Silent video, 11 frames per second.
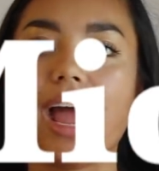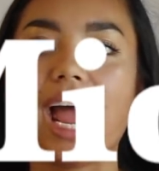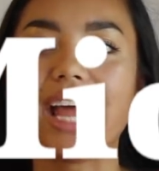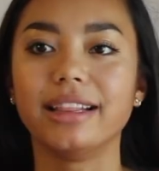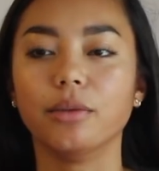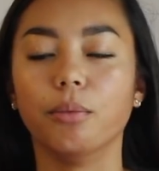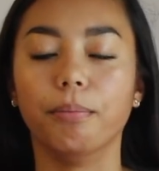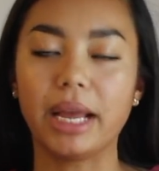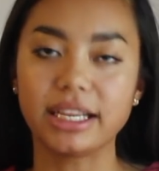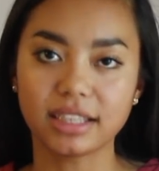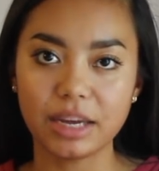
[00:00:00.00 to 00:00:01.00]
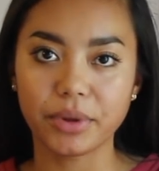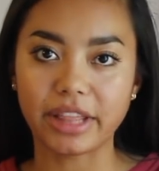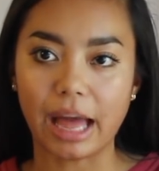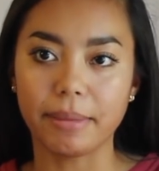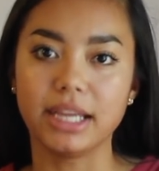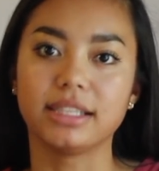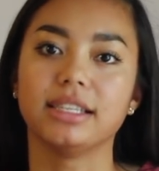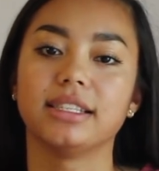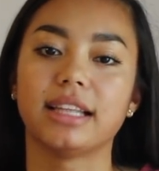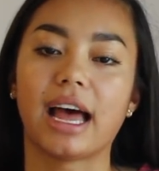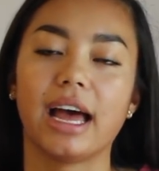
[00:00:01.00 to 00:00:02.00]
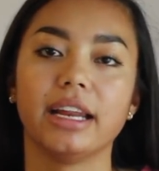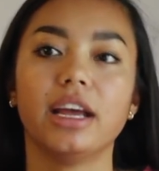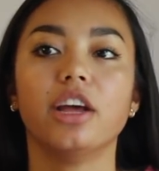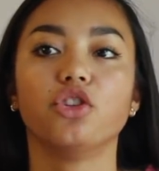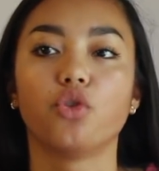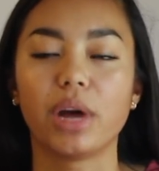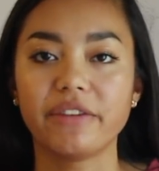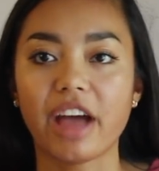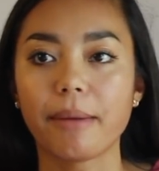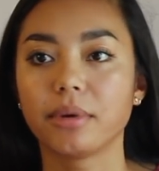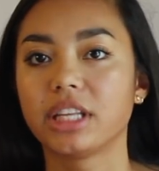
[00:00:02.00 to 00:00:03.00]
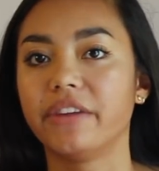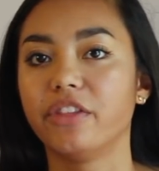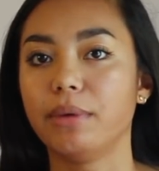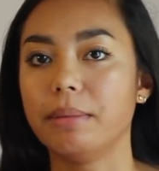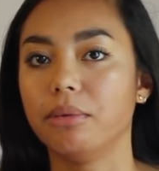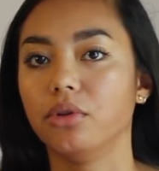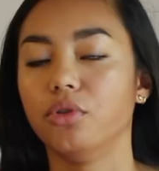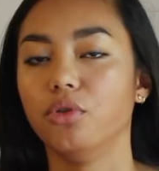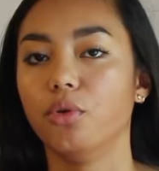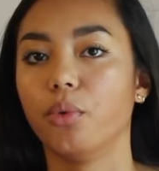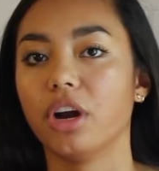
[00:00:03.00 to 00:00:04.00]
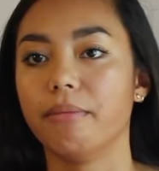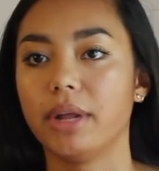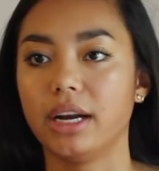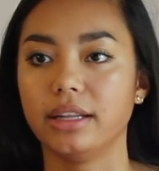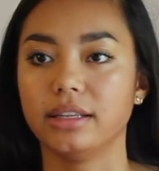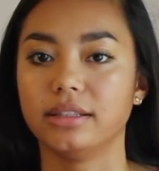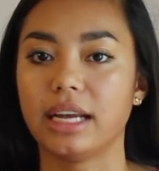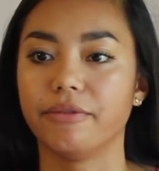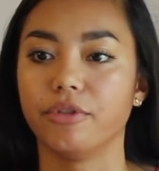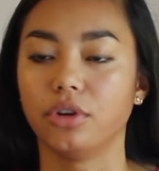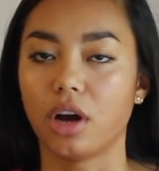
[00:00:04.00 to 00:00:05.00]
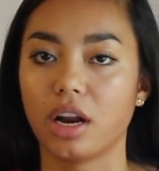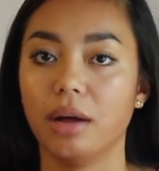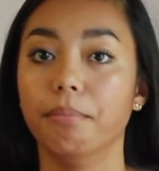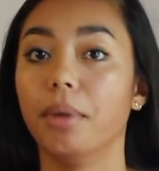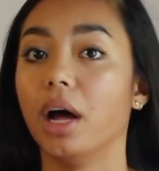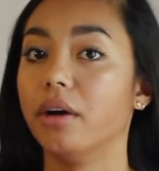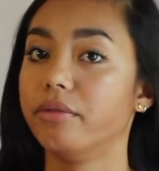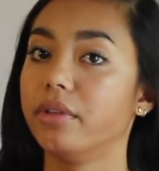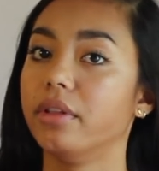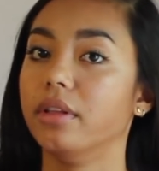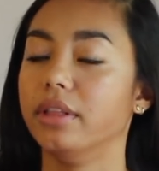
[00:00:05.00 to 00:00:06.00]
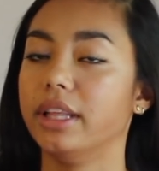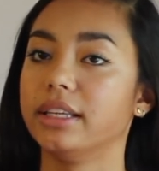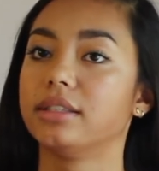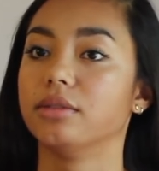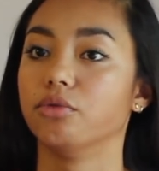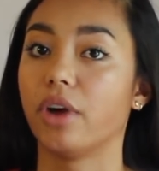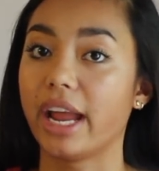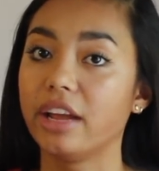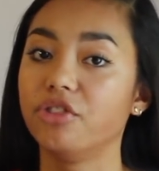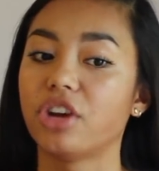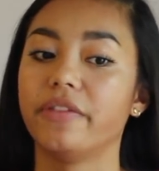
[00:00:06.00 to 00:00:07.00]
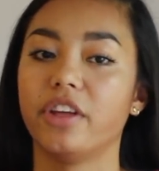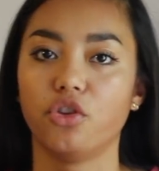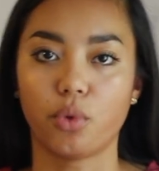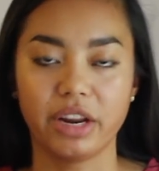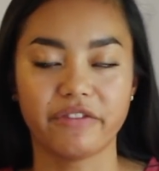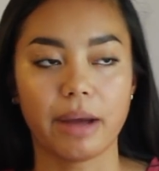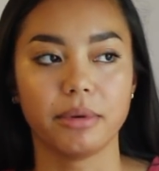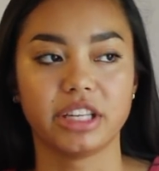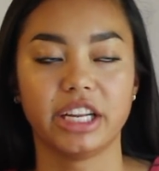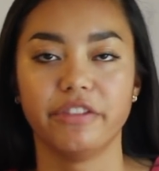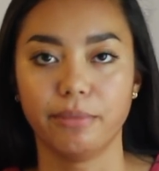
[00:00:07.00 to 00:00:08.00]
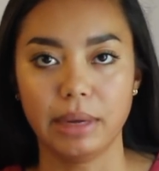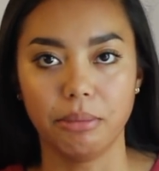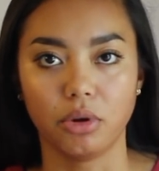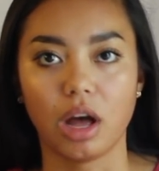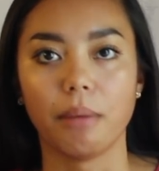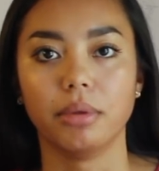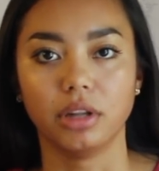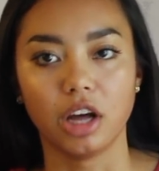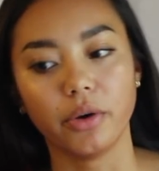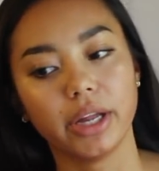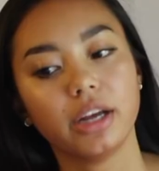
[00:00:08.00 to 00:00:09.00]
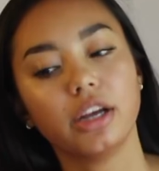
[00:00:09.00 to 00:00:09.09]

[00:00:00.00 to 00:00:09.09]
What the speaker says: And basically what that means is that 25% of the people who were admitted into Stanford got above this range, and then 25% of the people got below it.